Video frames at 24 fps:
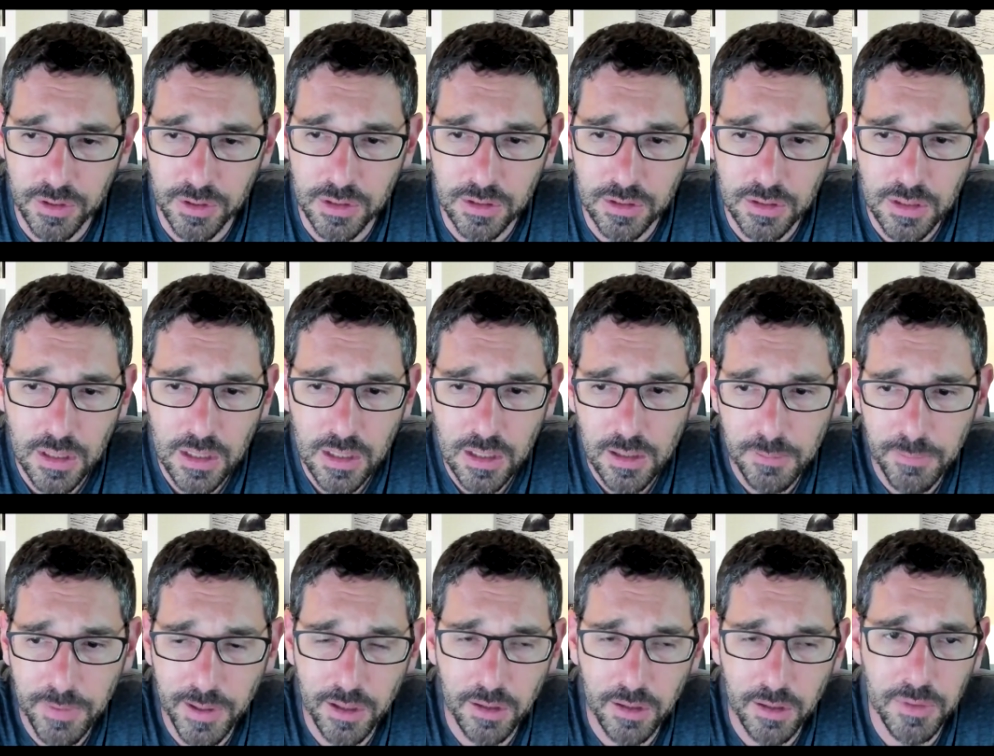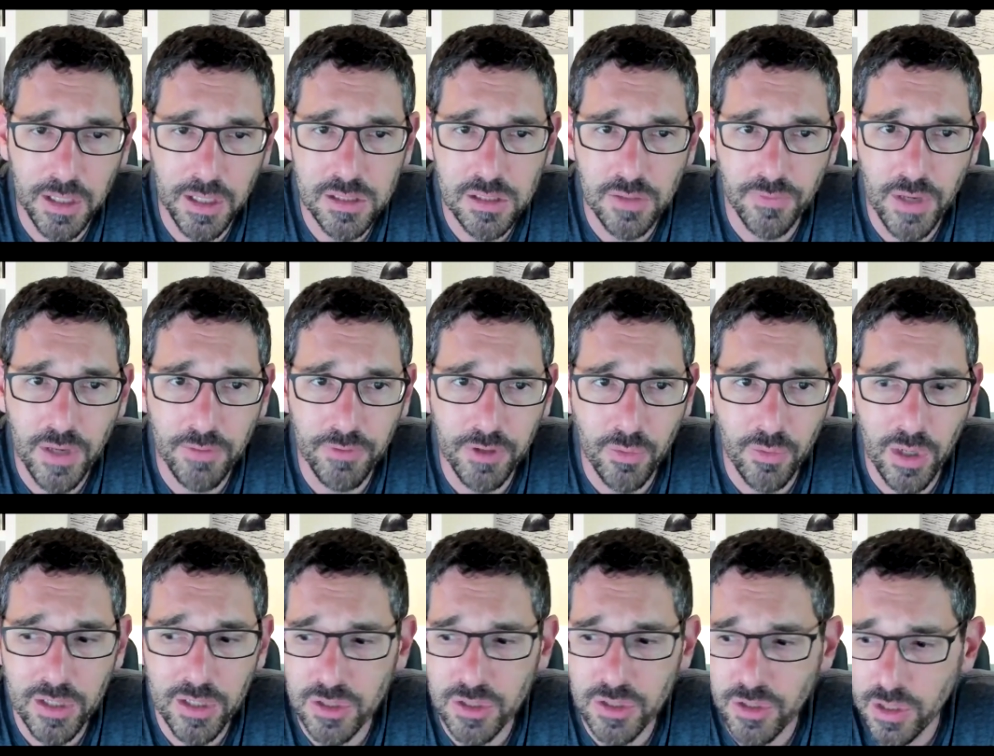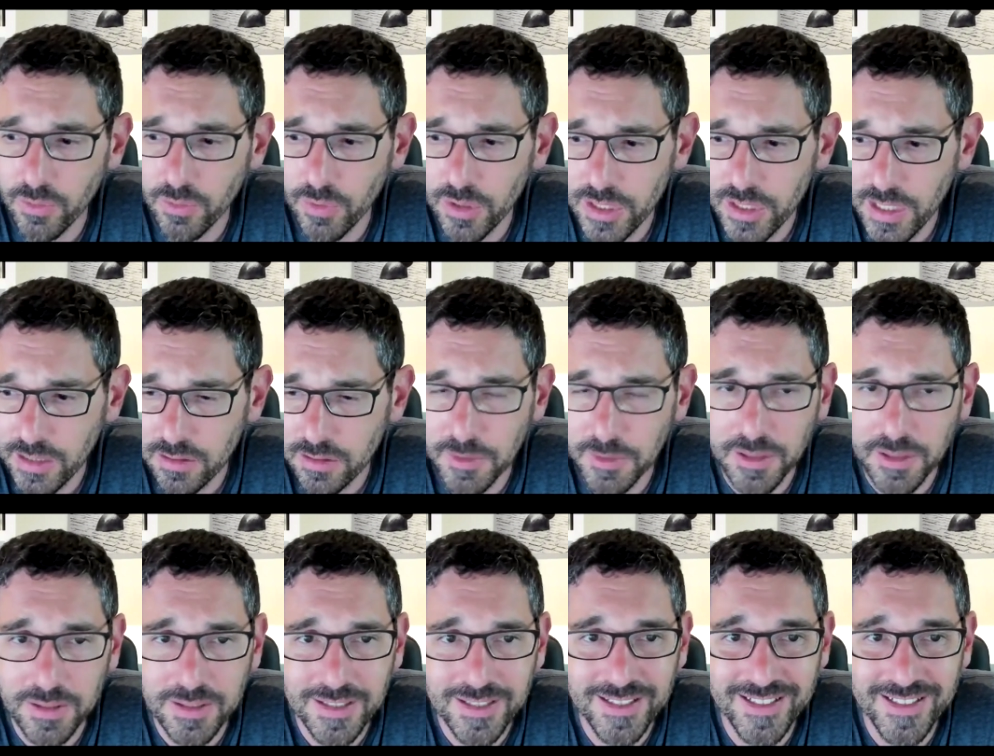And by all means, if you have any questions, you can reach out to me.